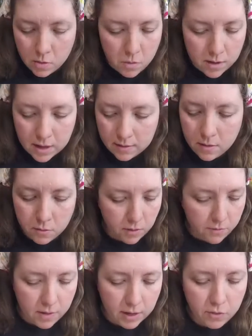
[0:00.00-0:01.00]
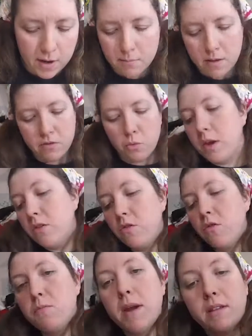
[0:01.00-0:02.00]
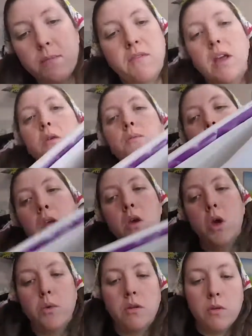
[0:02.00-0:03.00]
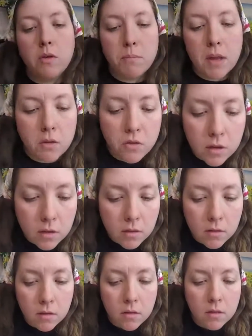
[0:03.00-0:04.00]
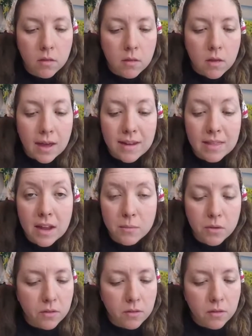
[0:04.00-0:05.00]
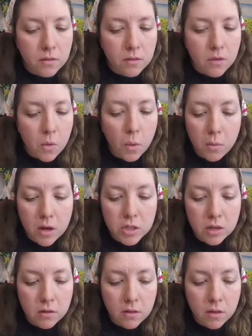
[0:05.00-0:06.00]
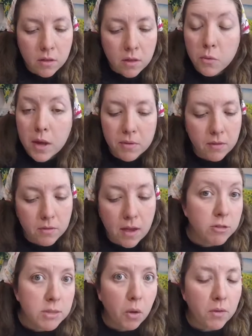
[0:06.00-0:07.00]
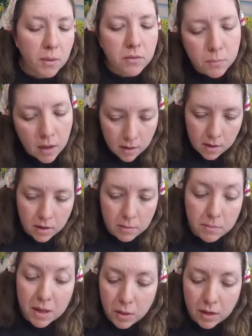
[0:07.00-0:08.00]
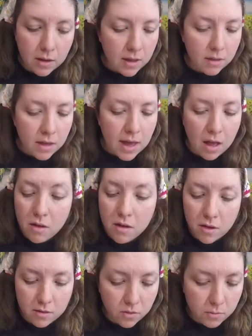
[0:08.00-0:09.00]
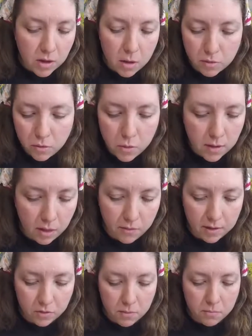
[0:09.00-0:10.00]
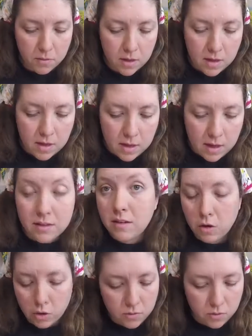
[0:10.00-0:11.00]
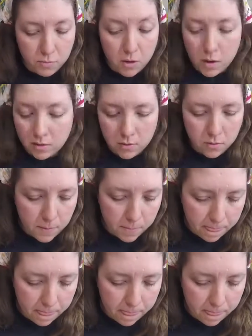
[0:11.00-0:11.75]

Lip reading: walking in snow, snow falling, dragon crush, redo, my best funny video, redo donut pincushion, vague exhibition, whale watching, three episodes of Cheap Christmas, Yip Yip Halloween, Halcon costume, Yana's tour, Halifax trip, and seen on YouTube, part 1 and 2,